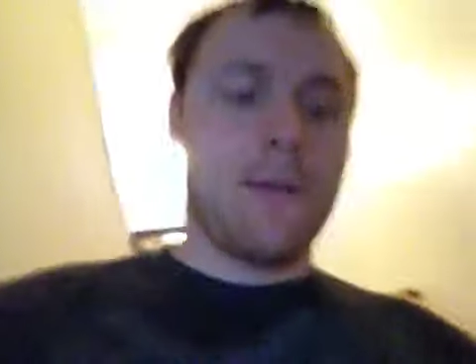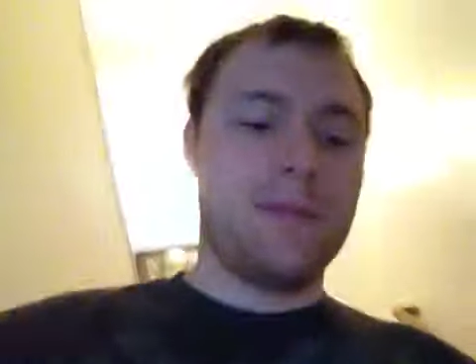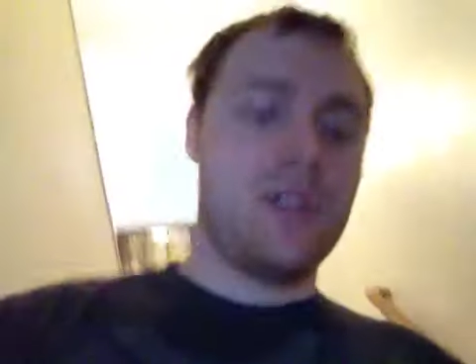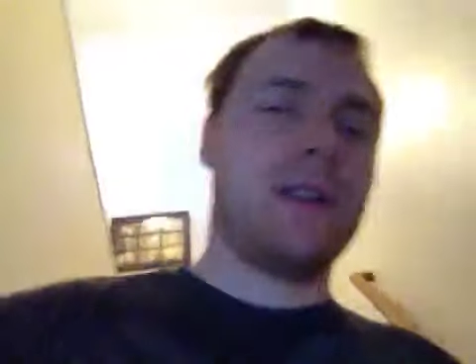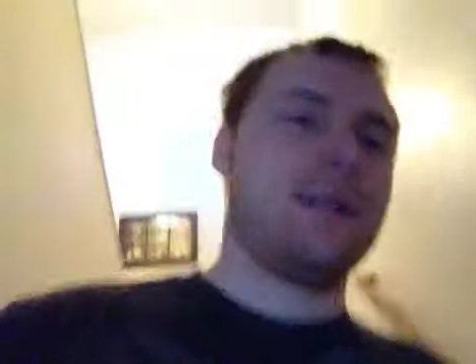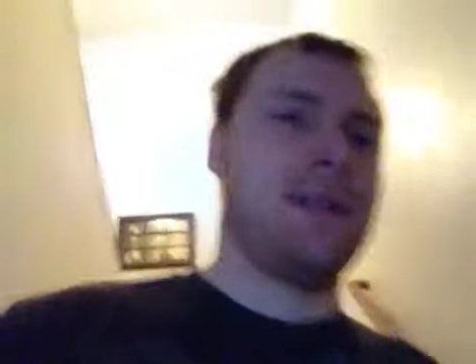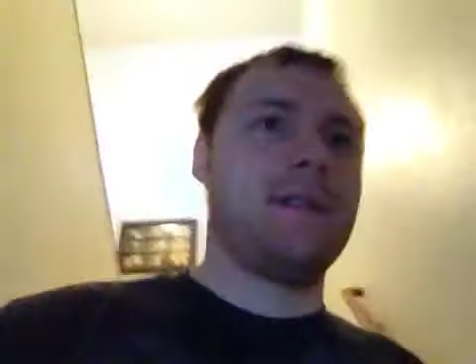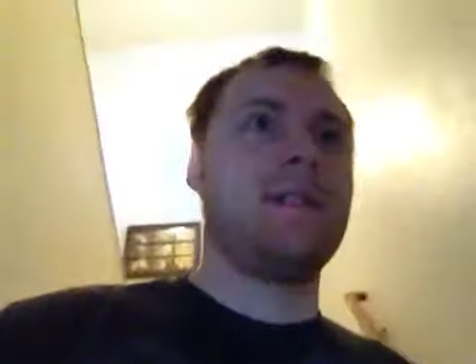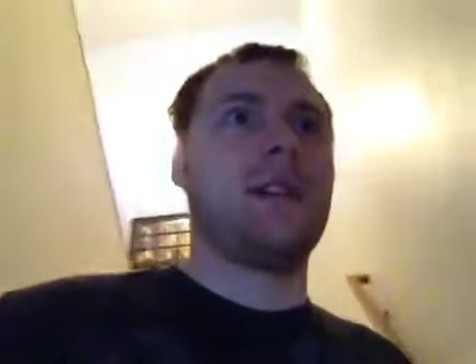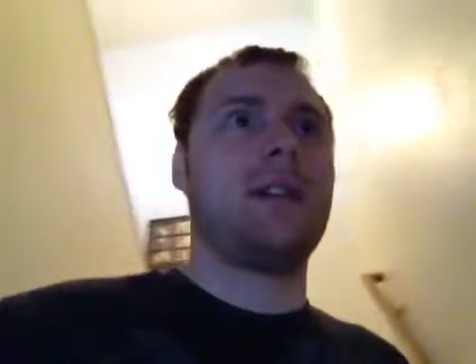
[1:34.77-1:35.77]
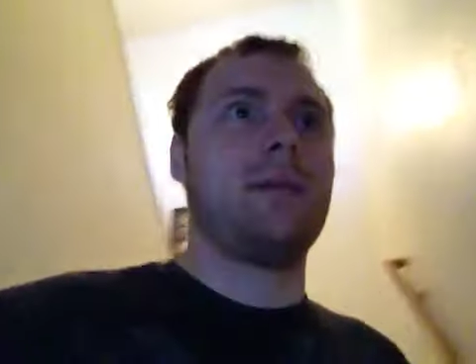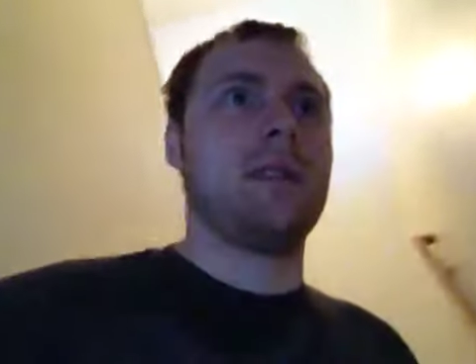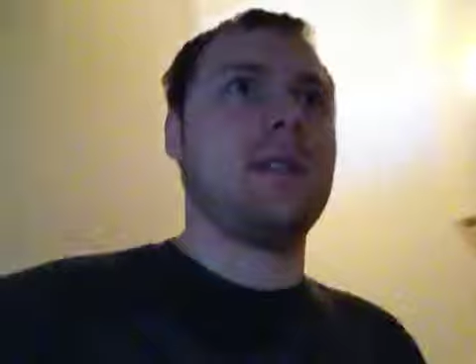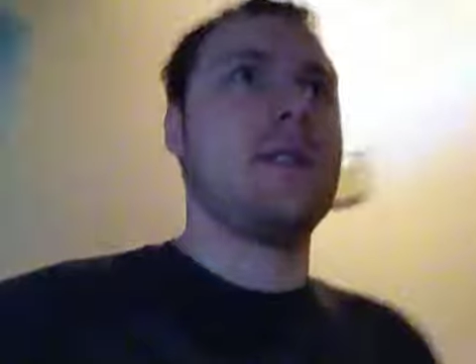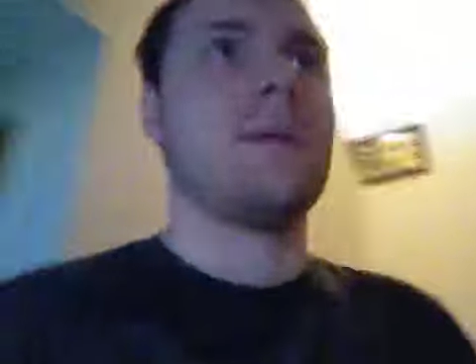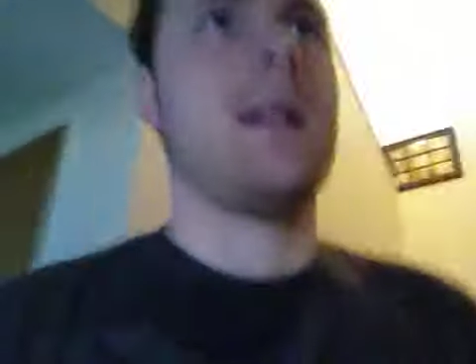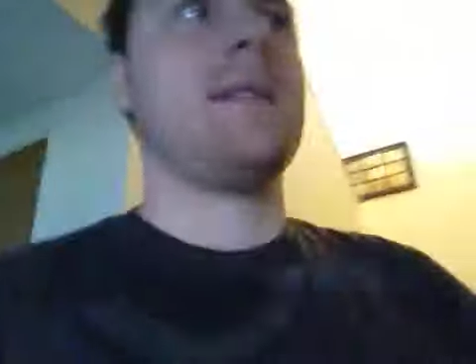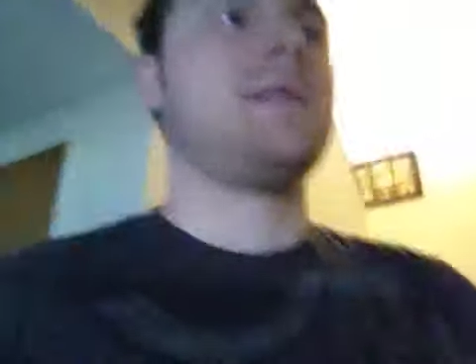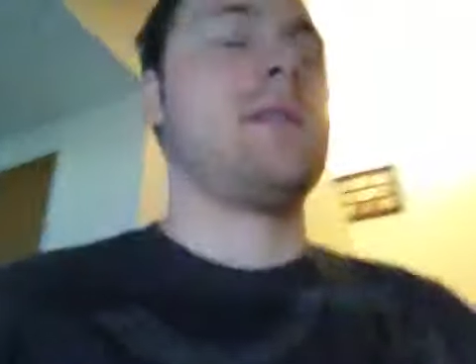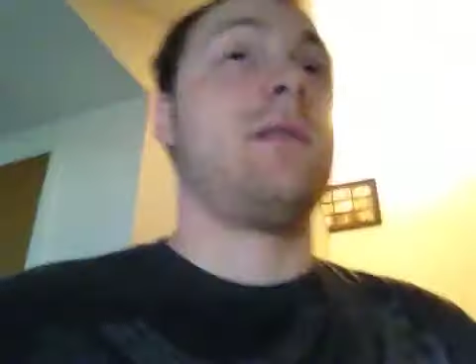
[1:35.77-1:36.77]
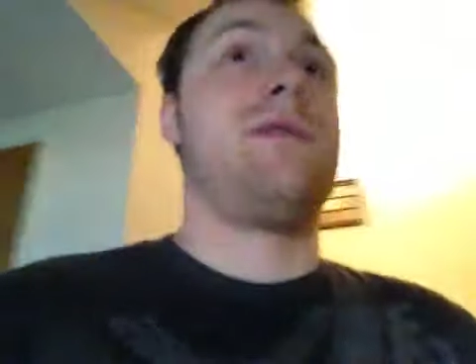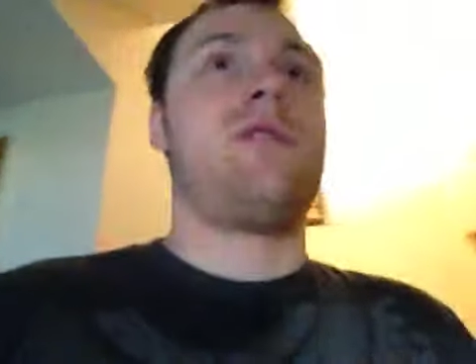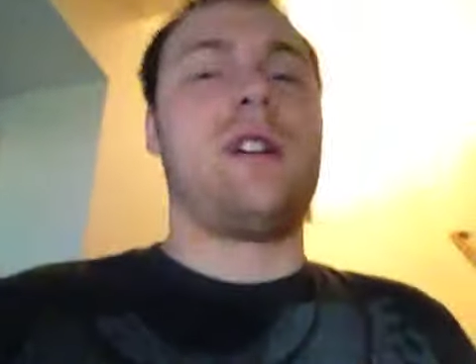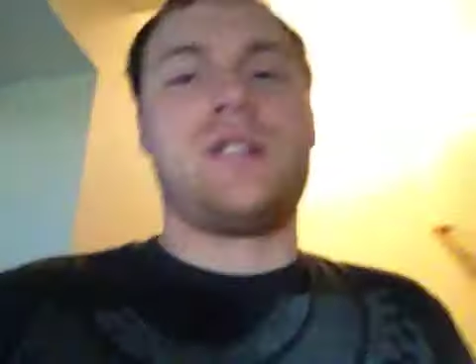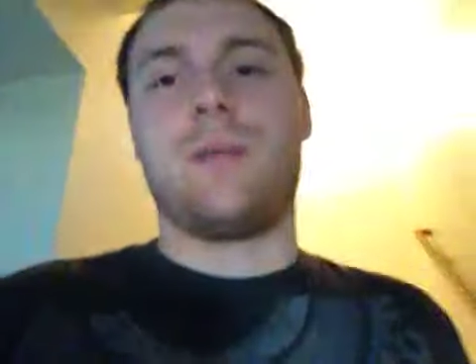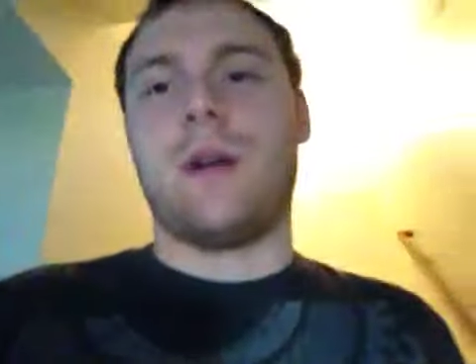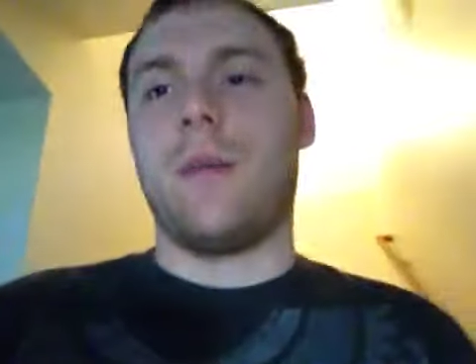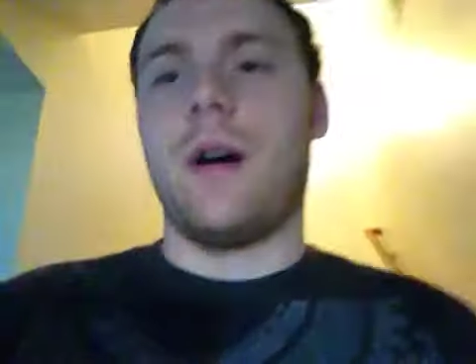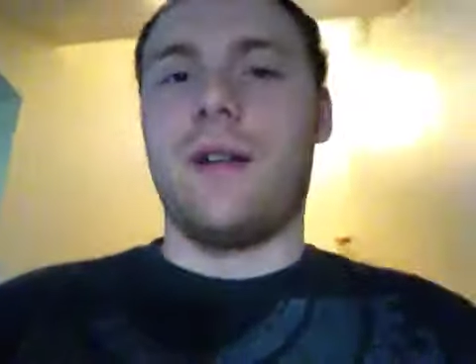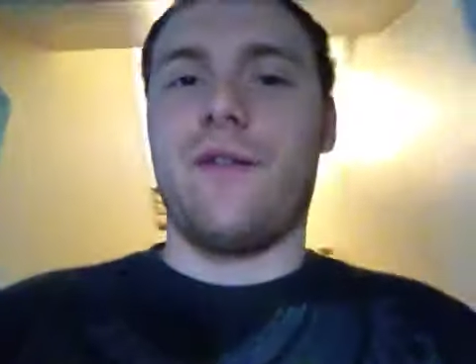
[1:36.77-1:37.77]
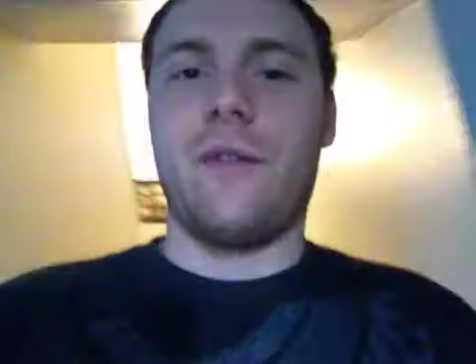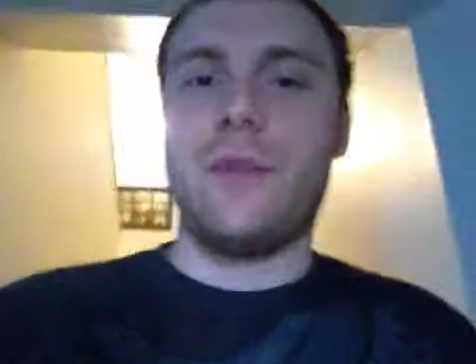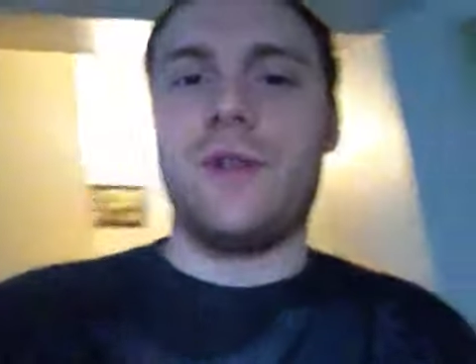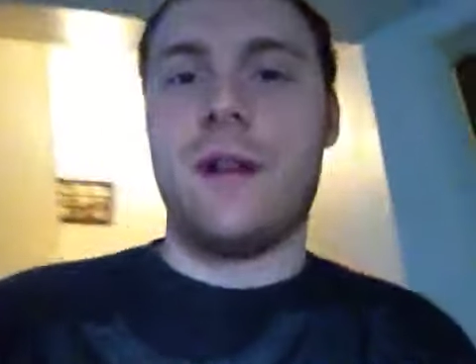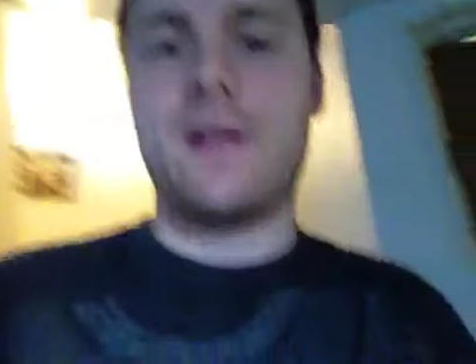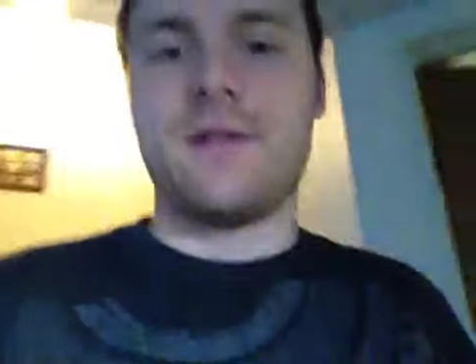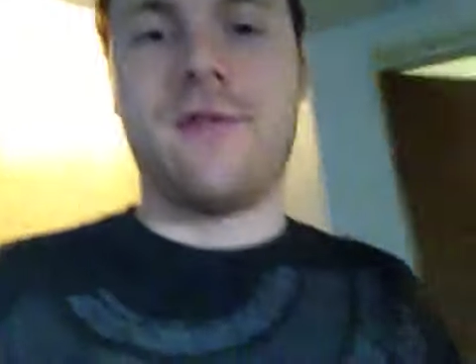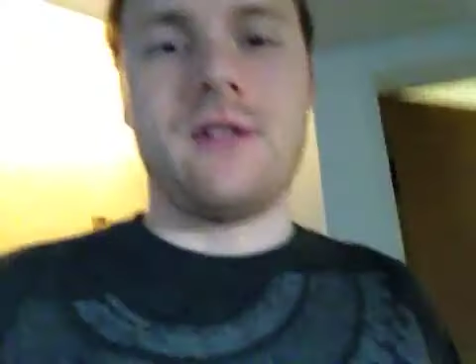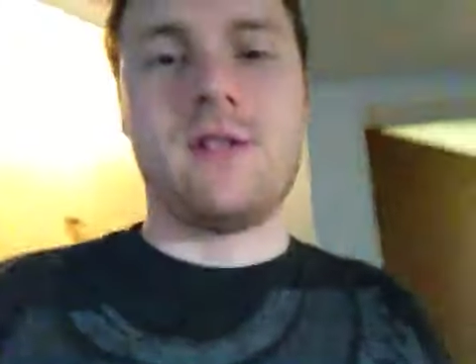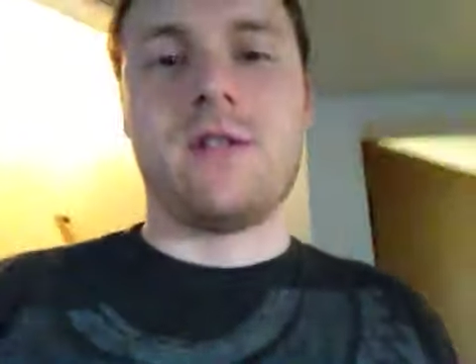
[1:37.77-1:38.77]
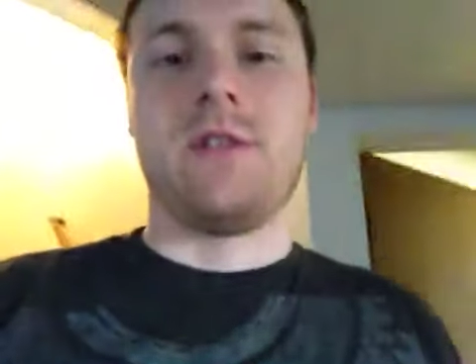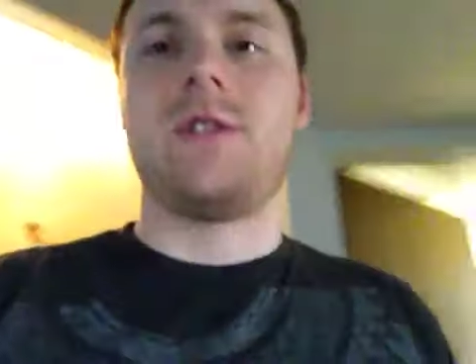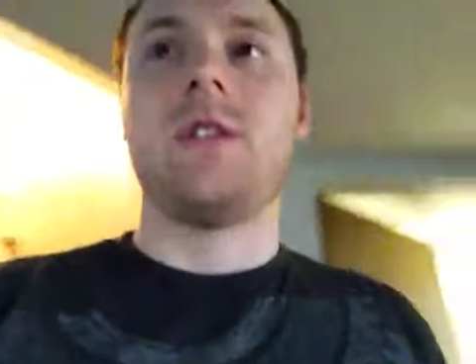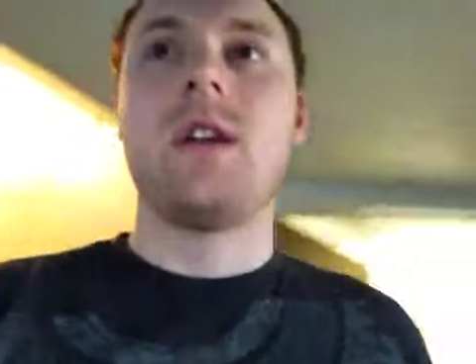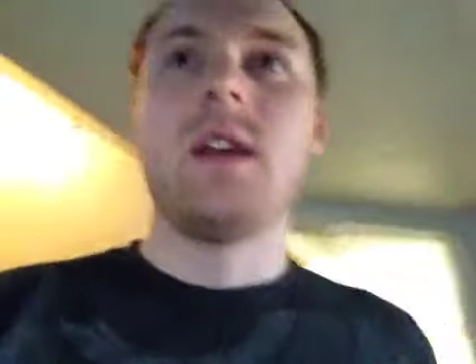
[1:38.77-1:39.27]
I'm trying to document this while it's all fresh in my mind from 2 days of research.